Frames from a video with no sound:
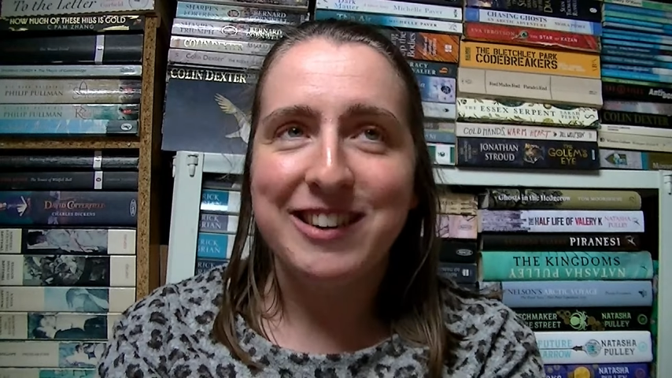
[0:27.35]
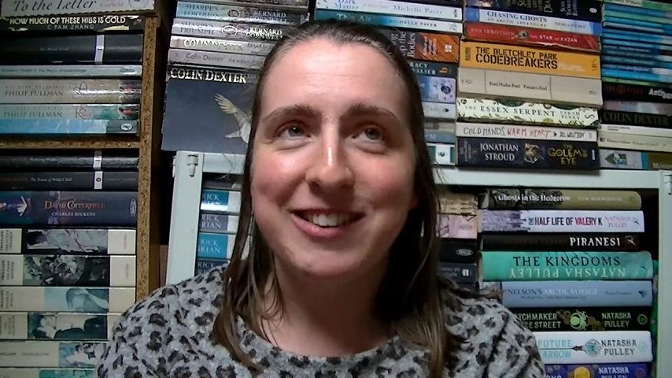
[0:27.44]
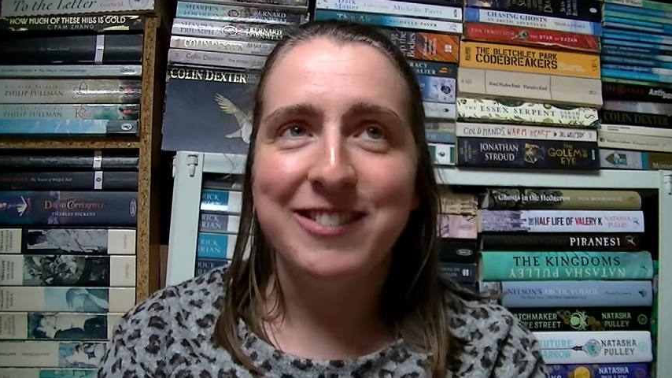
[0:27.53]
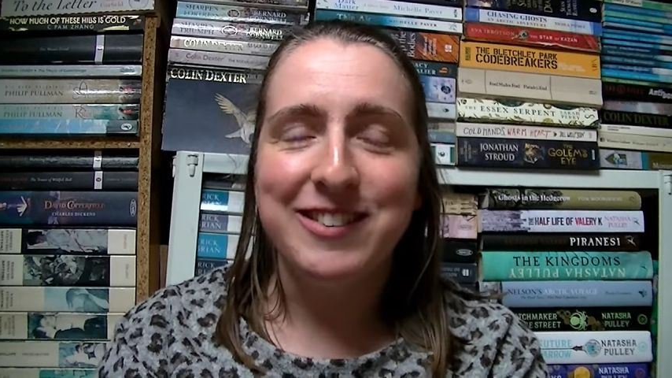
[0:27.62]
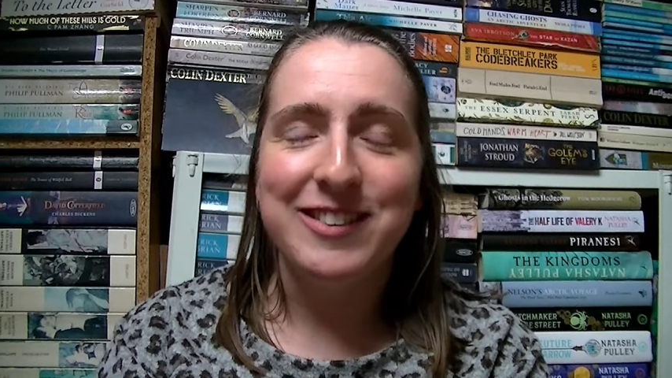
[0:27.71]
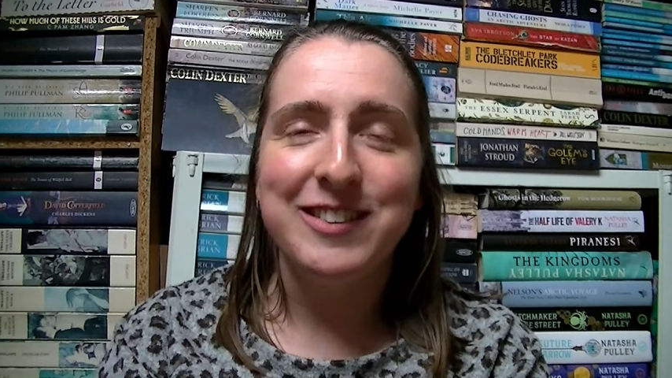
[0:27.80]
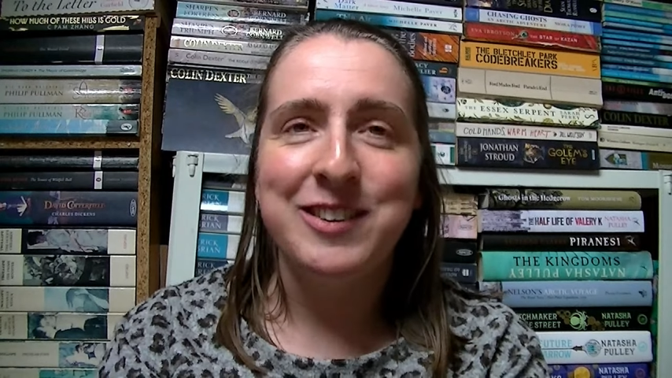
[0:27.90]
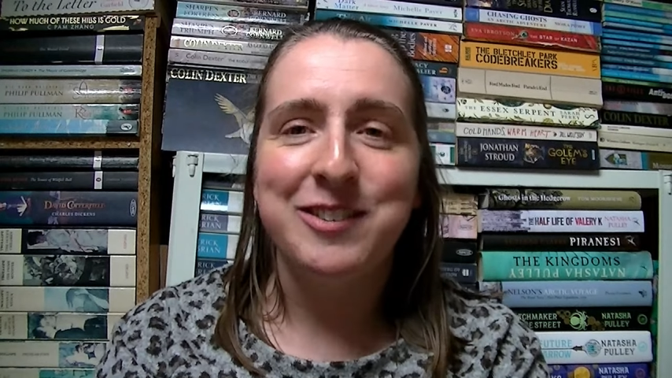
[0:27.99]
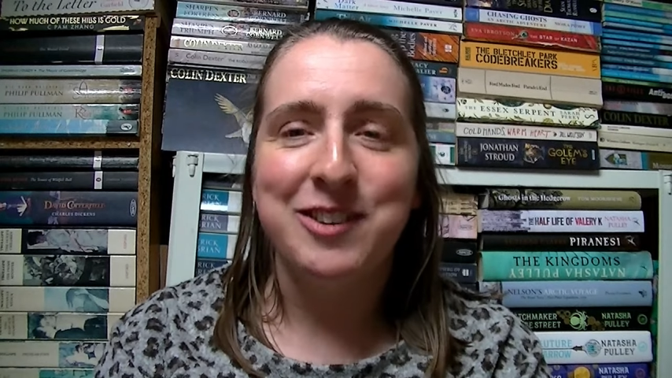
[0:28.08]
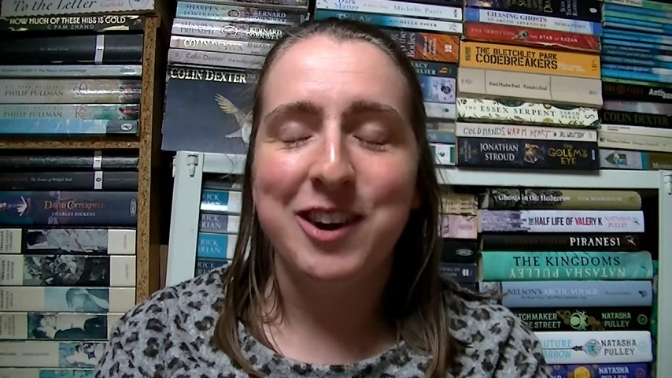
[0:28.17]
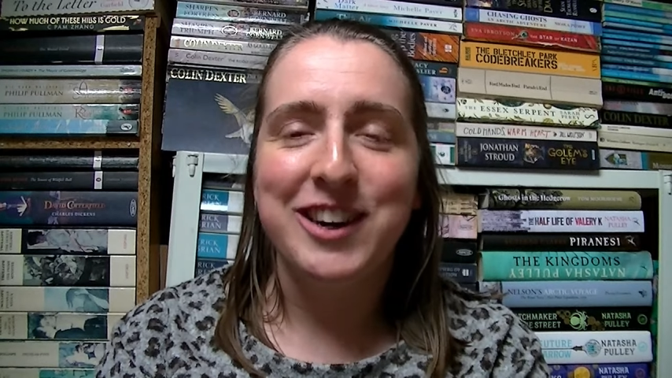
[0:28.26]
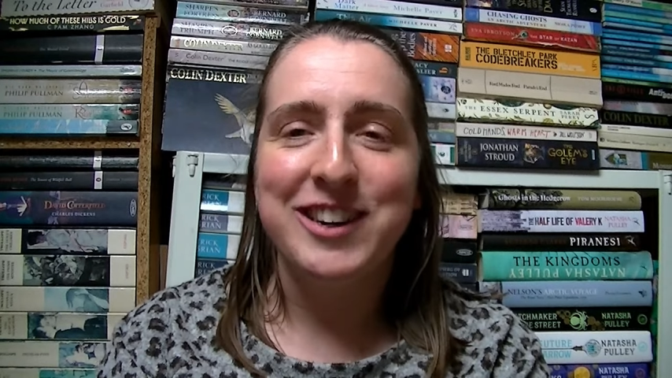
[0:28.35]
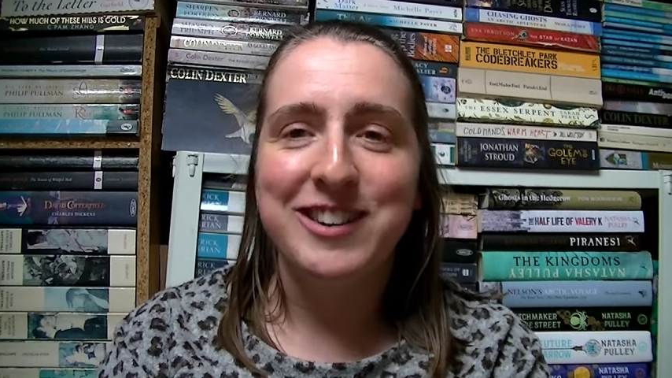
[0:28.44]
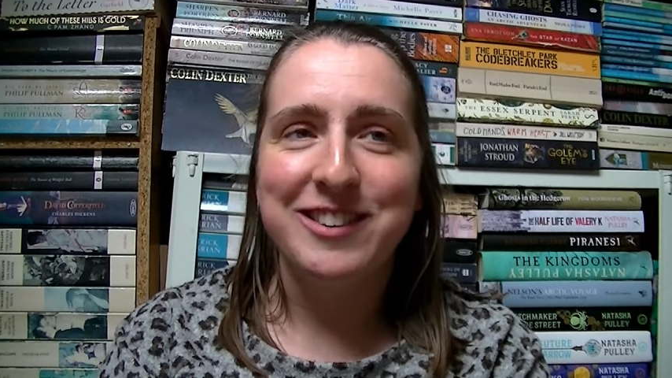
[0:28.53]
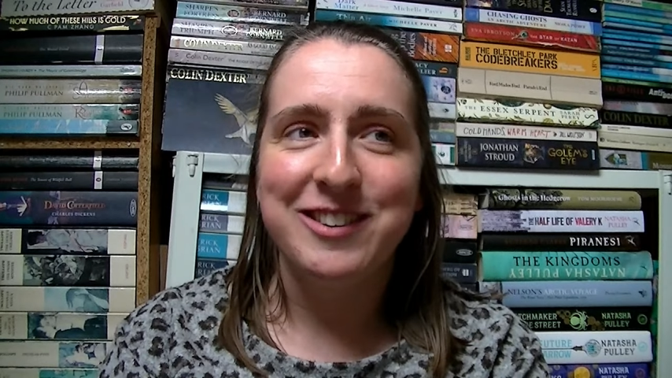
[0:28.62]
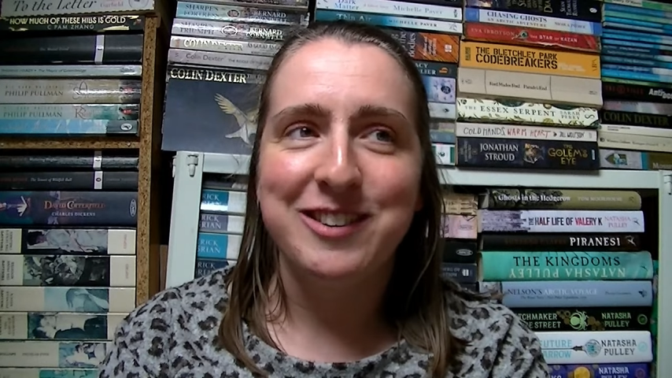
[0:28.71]
I was too
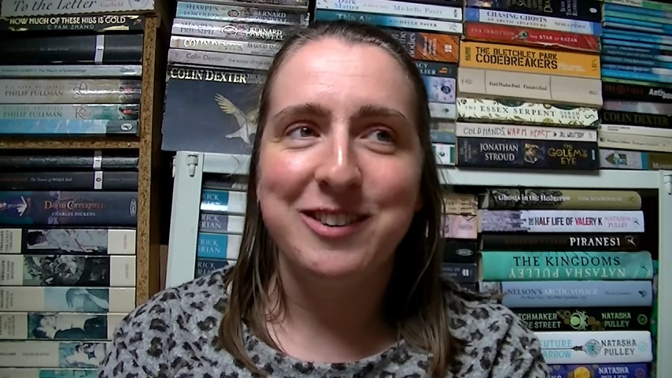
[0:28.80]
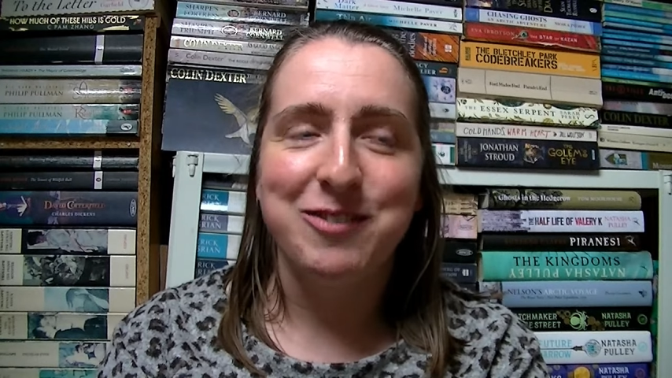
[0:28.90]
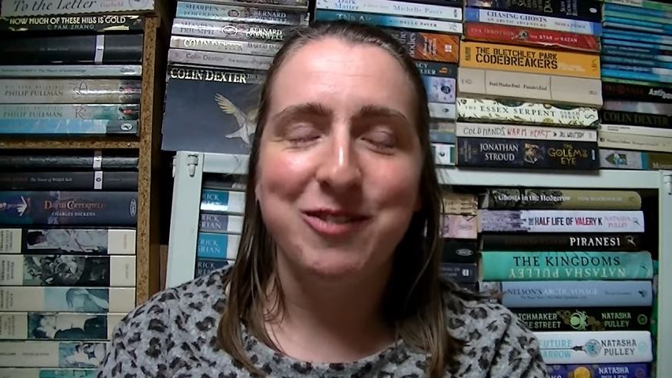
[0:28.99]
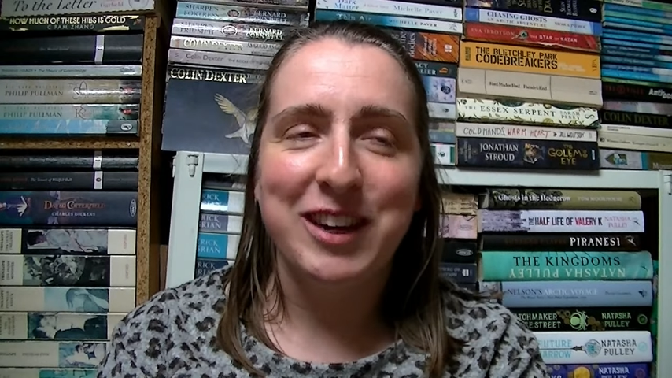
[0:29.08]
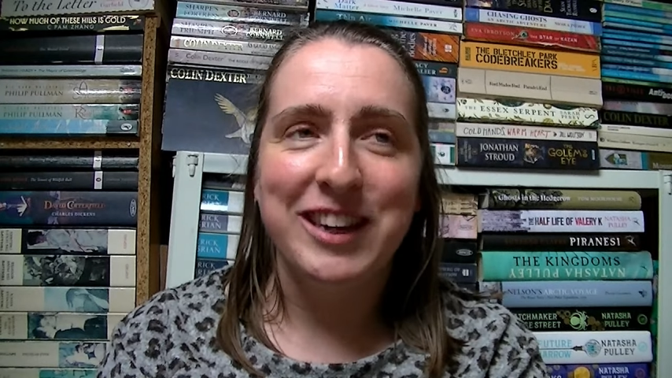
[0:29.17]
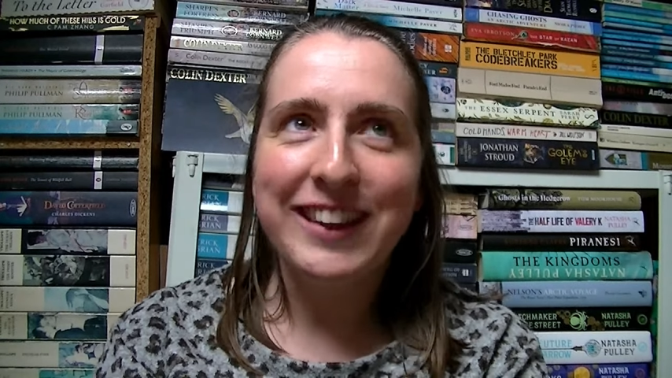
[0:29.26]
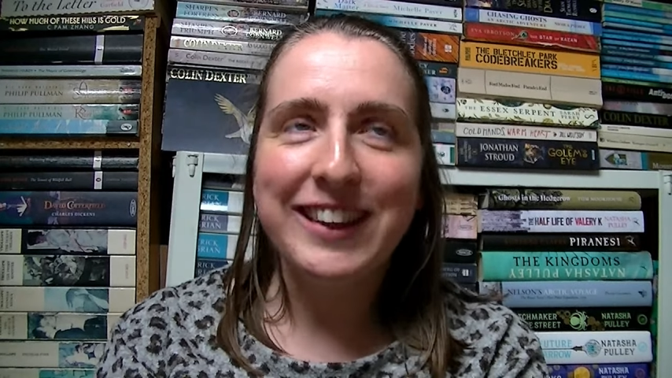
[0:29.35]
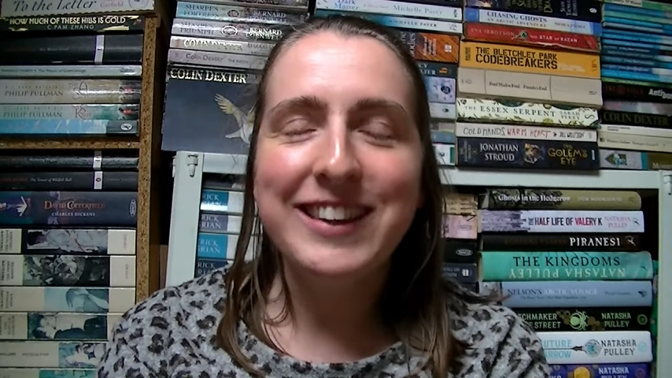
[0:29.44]
tired to read.